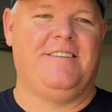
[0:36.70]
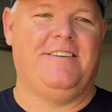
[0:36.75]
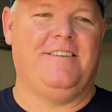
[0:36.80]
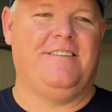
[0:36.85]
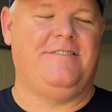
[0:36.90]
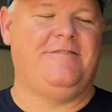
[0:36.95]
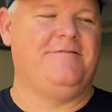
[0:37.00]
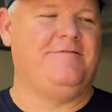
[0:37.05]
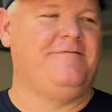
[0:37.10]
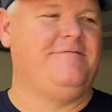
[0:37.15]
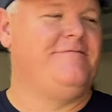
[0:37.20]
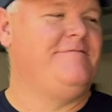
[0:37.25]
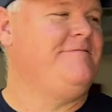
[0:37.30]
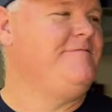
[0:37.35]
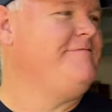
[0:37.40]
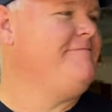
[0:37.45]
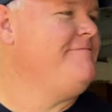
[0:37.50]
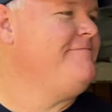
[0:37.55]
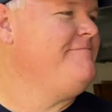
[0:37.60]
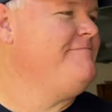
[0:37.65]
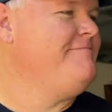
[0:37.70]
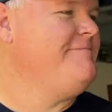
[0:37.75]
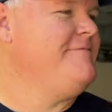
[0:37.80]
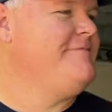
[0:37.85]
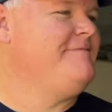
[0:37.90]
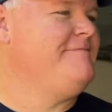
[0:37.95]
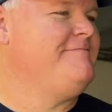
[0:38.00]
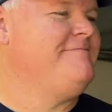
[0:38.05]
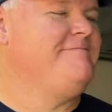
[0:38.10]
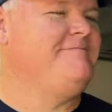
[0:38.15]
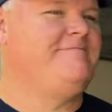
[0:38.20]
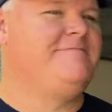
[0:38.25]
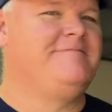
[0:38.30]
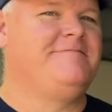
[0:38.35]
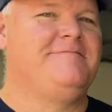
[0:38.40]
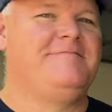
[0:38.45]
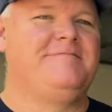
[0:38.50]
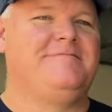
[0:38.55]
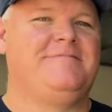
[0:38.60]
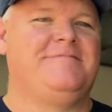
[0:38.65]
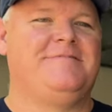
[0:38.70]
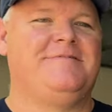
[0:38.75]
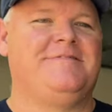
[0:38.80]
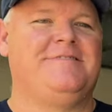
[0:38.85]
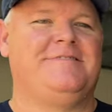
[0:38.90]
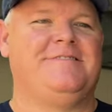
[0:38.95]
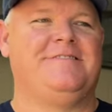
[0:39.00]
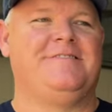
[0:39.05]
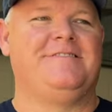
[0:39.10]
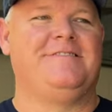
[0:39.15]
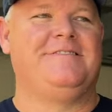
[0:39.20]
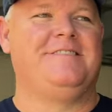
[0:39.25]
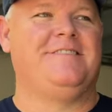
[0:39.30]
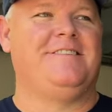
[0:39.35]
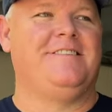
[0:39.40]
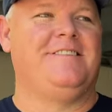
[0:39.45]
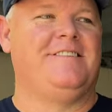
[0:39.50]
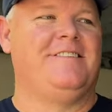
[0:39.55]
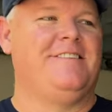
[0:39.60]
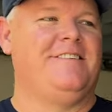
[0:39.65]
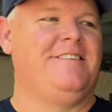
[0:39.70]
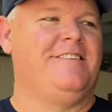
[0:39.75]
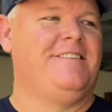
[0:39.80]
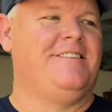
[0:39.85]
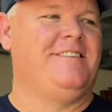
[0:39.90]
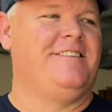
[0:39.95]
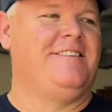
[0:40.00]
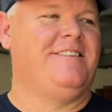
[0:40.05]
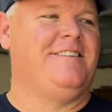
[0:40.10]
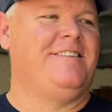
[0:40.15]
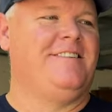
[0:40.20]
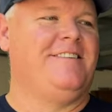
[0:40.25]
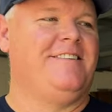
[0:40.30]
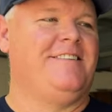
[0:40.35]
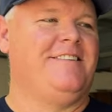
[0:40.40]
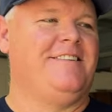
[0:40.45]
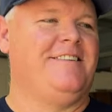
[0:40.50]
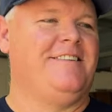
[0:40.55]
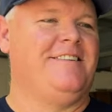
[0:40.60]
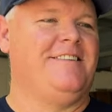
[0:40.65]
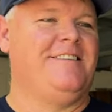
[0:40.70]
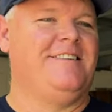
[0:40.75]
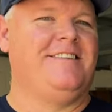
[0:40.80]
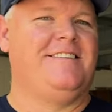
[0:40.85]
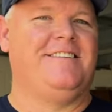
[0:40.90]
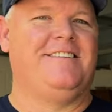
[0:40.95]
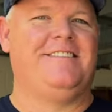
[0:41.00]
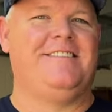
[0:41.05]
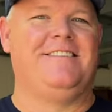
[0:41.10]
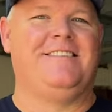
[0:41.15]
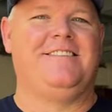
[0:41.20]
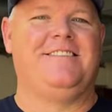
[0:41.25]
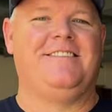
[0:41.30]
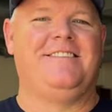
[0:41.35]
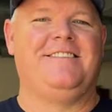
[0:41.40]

The person shown says nothing.